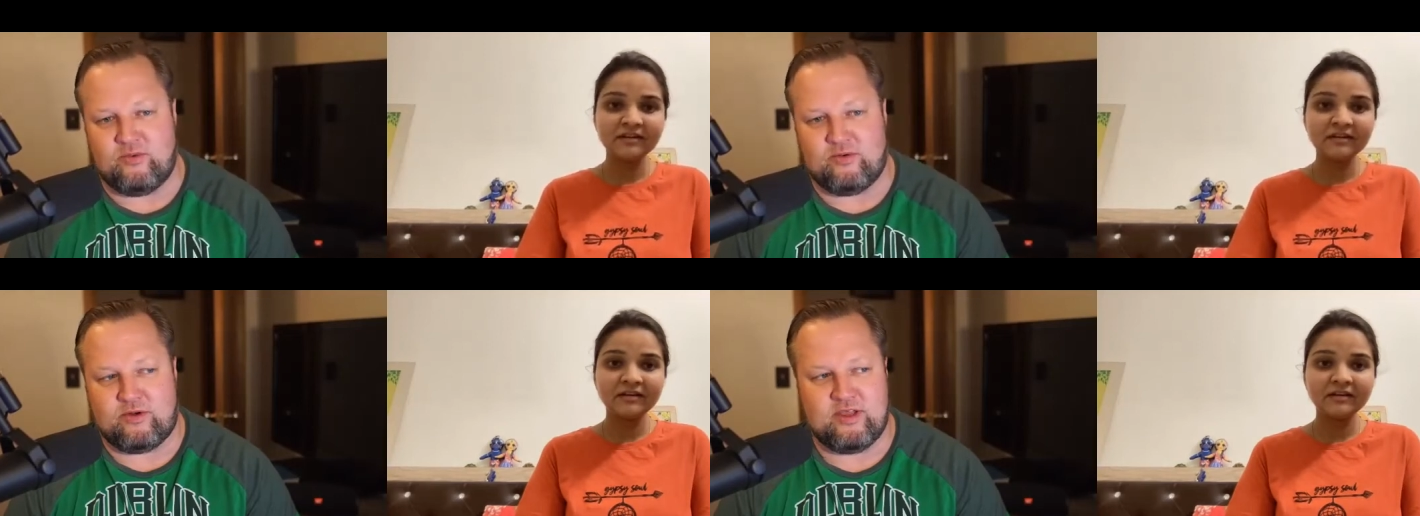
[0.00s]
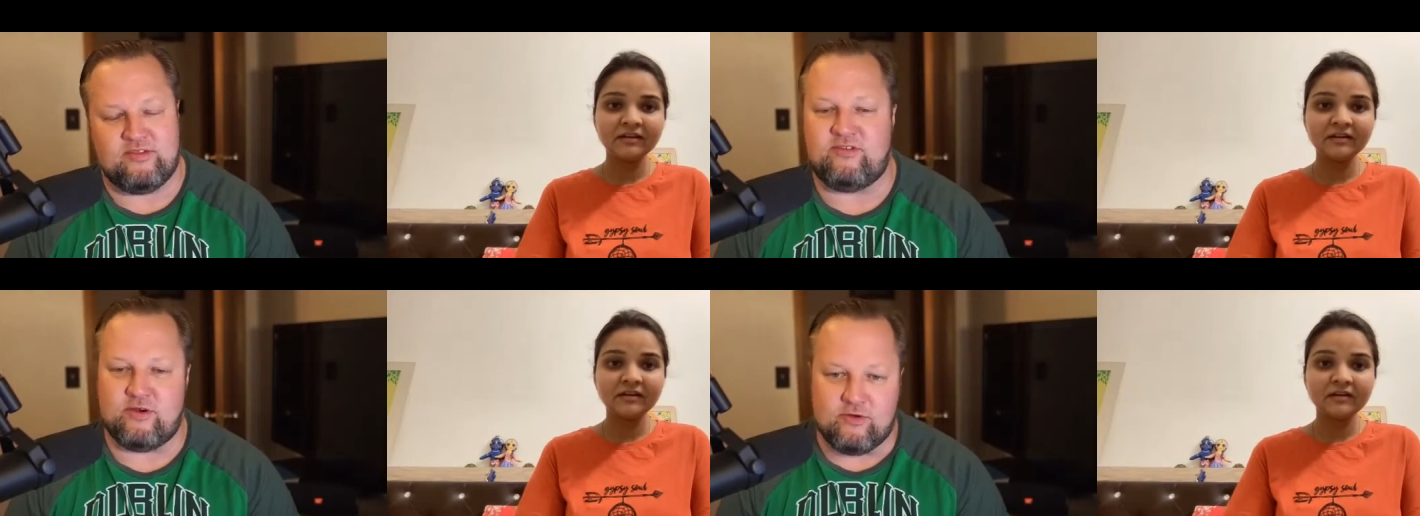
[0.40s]

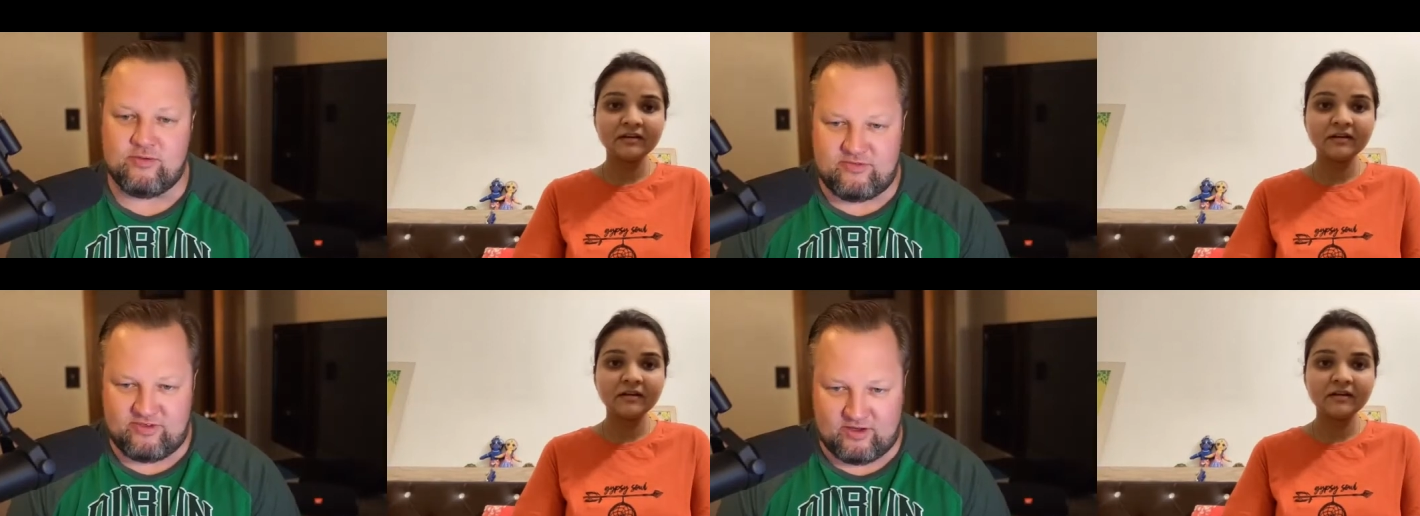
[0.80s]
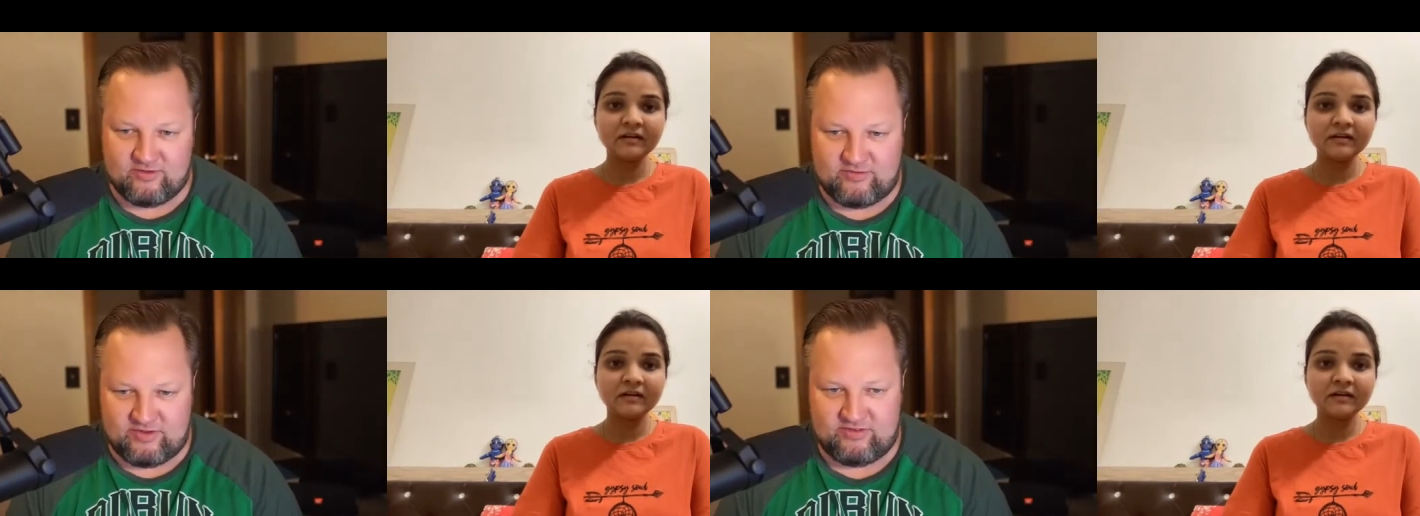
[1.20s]
Speaker 1: consider
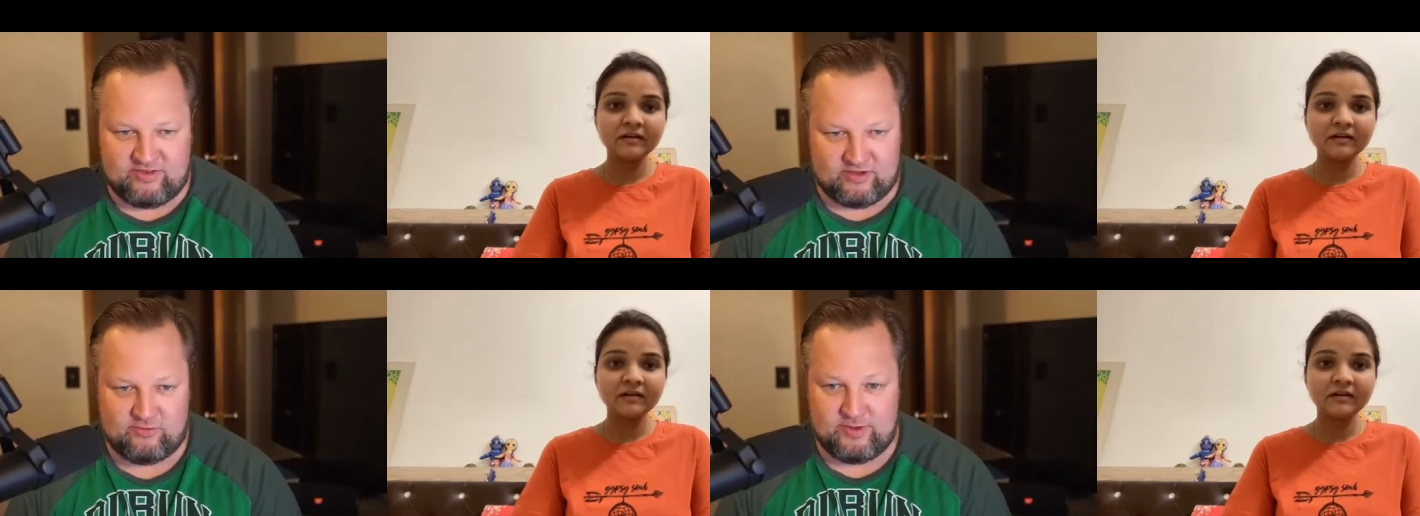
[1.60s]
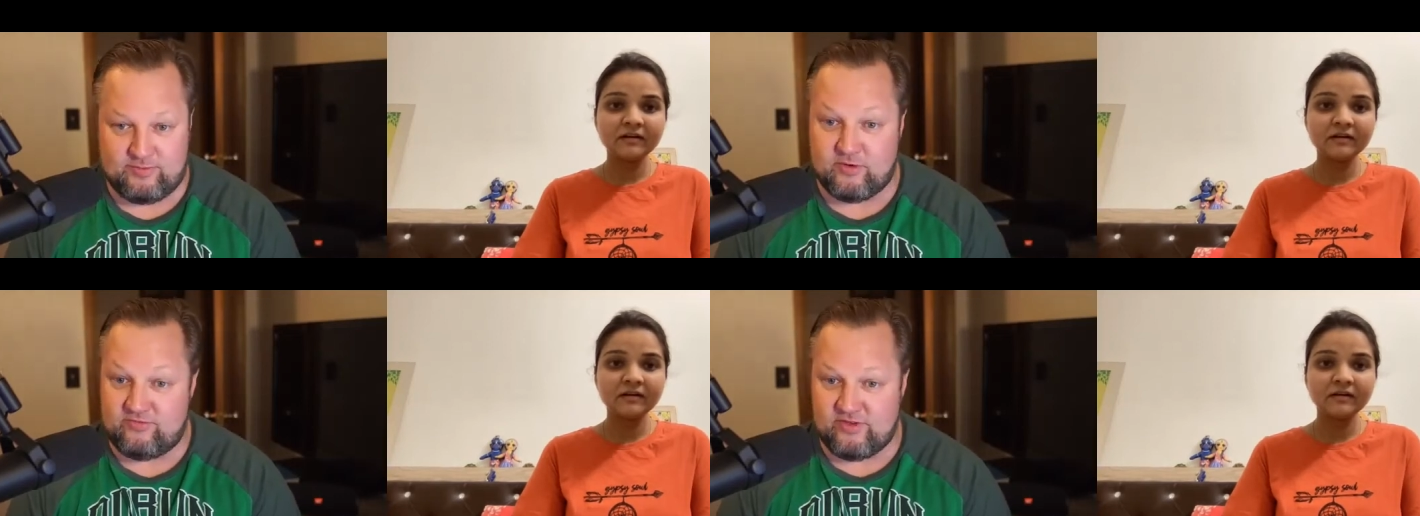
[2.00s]
themselves
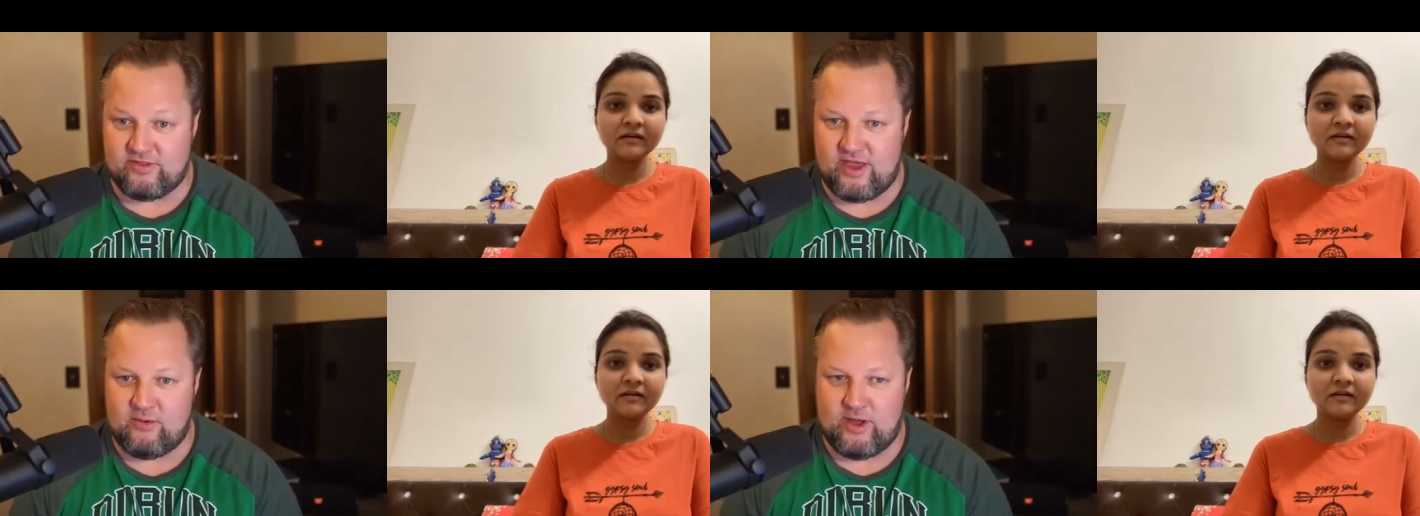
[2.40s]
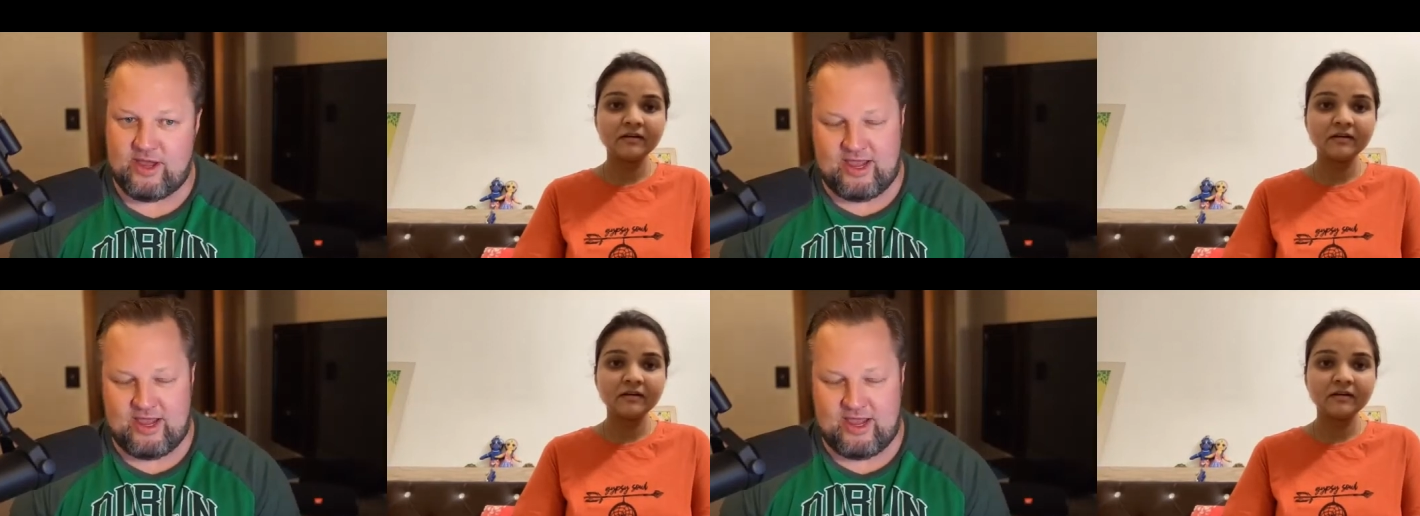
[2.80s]
salespeople feel that way.